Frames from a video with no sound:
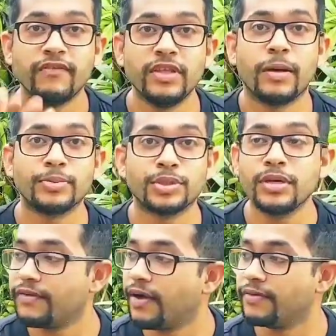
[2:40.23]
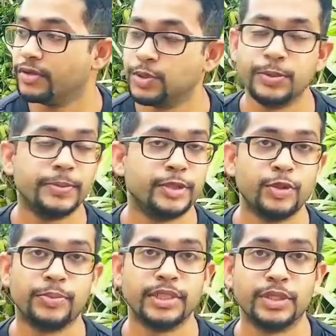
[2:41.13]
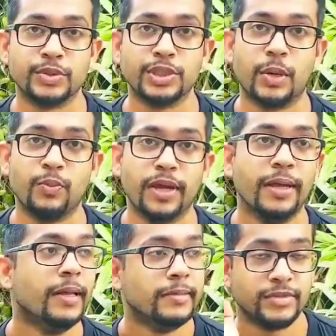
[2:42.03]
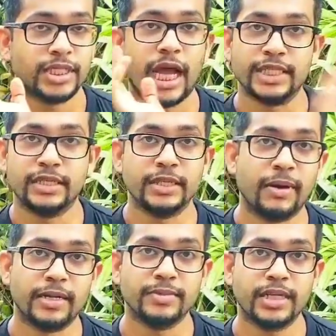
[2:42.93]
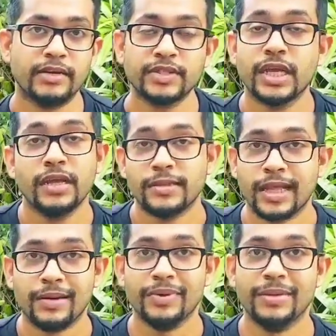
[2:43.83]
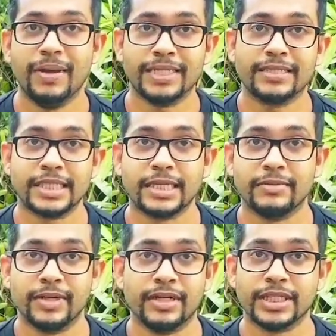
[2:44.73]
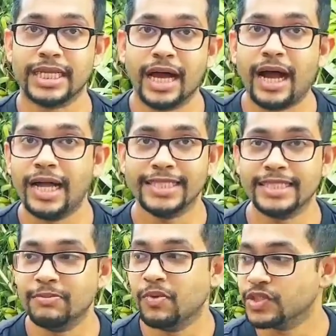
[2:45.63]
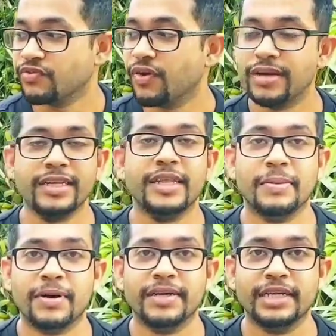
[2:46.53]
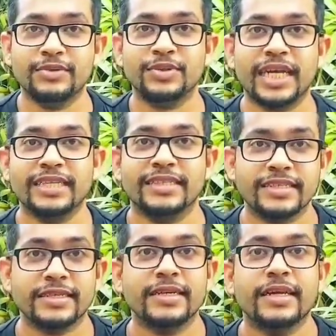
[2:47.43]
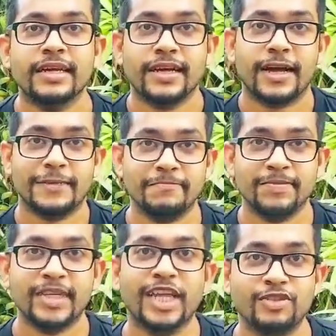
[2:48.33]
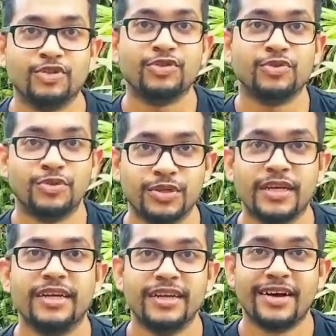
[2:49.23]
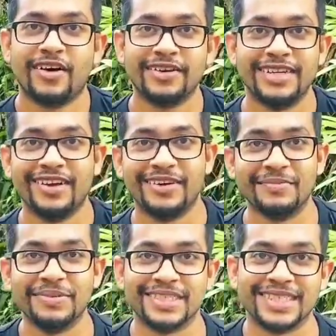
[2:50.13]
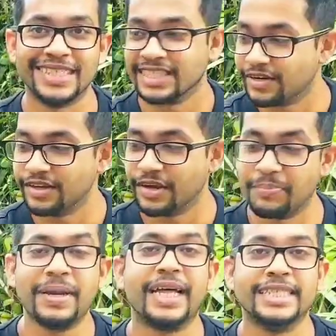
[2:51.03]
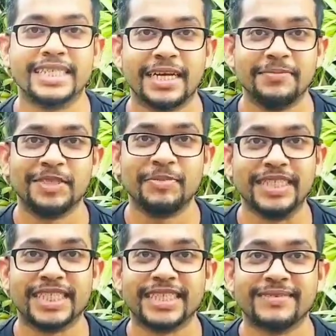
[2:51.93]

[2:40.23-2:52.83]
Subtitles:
the option of having a sweet potatoes somewhere just isolated by themselves, that would be the best thing, because they aren't the most friendly neighbor. They do tend to intrude on the other person's, on the other plant's space.